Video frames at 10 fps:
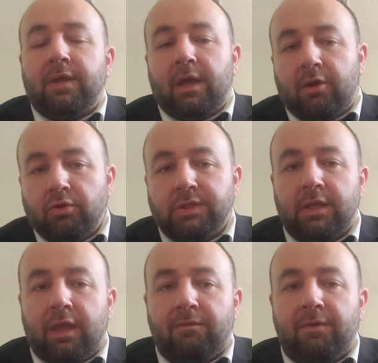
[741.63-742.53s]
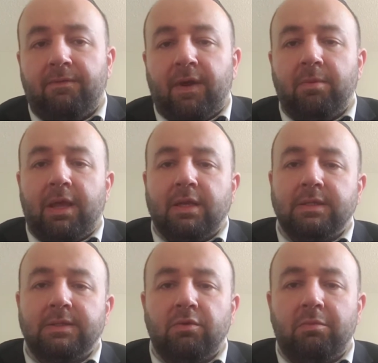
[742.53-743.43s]
Charoset, every family has
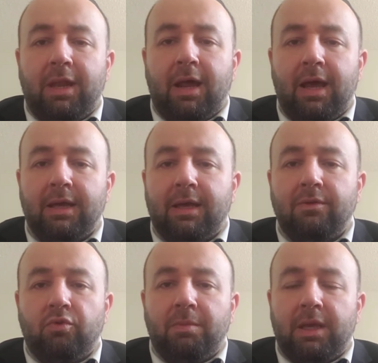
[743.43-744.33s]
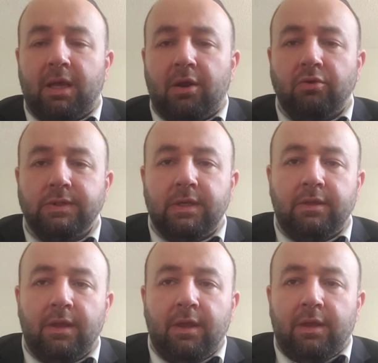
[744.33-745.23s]
its own minhag to make
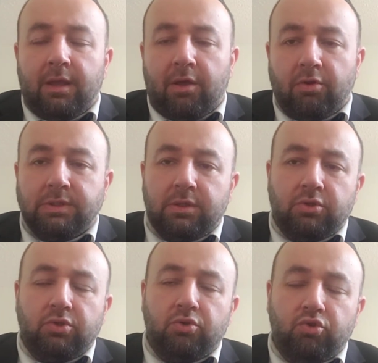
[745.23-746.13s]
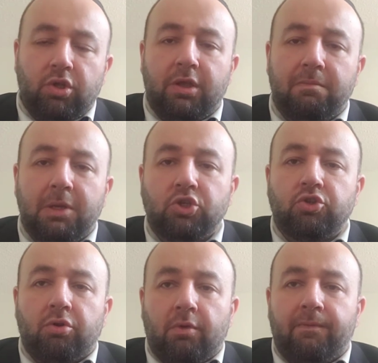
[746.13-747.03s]
charoset. Charoset is usually a
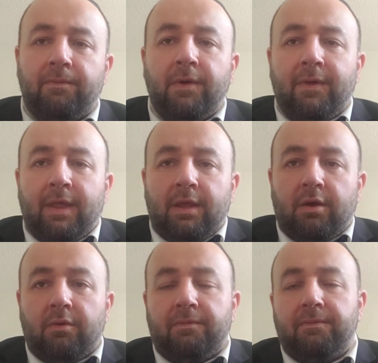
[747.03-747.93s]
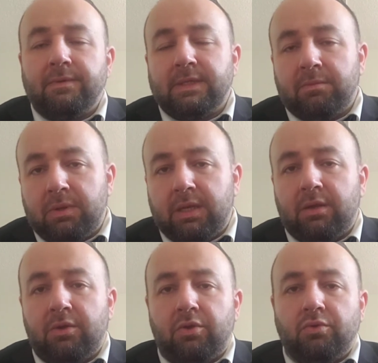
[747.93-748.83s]
mixture of some
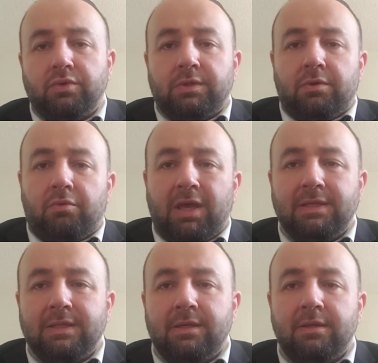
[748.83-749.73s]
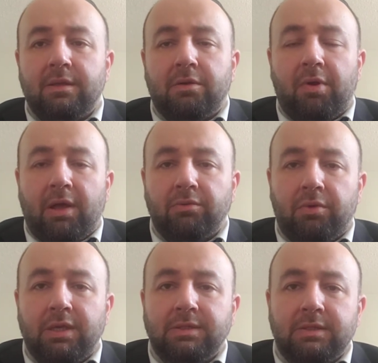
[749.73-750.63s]
use ground
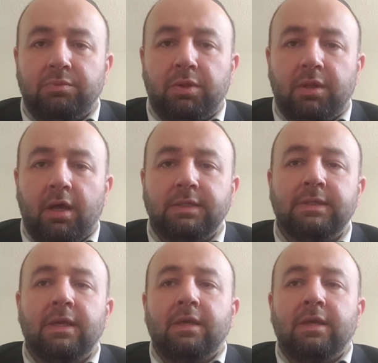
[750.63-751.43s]
raisins with nuts.